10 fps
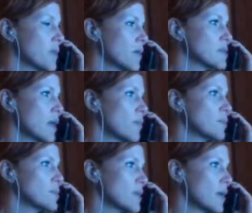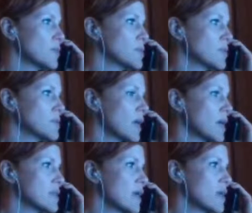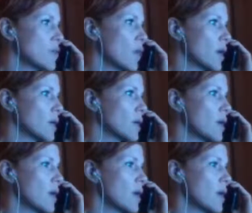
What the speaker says: or samples of size 81